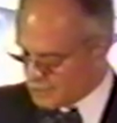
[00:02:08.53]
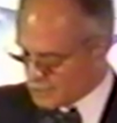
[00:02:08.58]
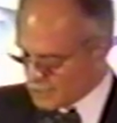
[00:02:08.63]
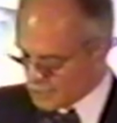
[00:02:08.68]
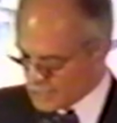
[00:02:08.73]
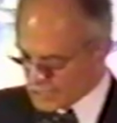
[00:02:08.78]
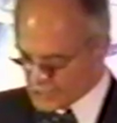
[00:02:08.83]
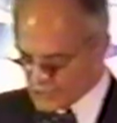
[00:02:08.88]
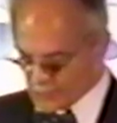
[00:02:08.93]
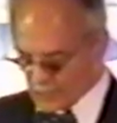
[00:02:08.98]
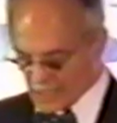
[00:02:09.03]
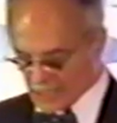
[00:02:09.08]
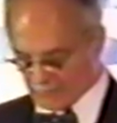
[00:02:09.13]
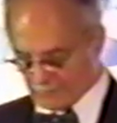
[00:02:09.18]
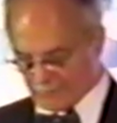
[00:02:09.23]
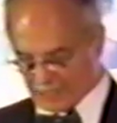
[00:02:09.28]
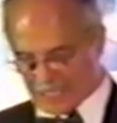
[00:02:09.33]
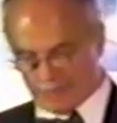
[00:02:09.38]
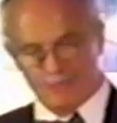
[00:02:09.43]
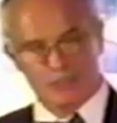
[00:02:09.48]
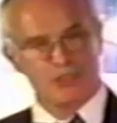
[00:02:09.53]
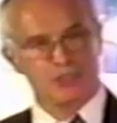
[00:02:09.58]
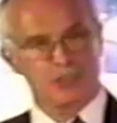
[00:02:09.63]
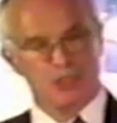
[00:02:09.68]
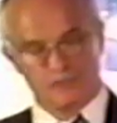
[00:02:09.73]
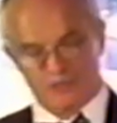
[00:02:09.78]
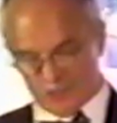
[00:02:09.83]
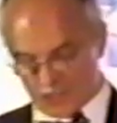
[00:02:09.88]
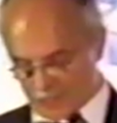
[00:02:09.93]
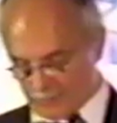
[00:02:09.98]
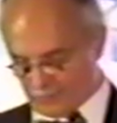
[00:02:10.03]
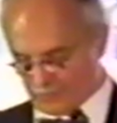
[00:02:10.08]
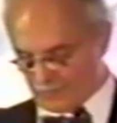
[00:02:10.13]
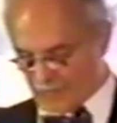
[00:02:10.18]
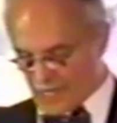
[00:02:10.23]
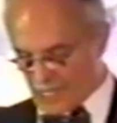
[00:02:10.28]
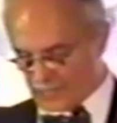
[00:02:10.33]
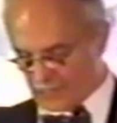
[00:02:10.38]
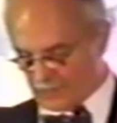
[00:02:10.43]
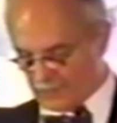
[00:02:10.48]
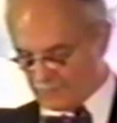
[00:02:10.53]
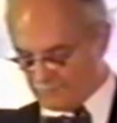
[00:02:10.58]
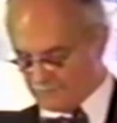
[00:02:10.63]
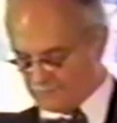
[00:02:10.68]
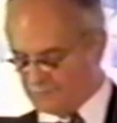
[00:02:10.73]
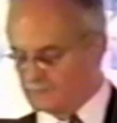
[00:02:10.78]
electronic payment services provider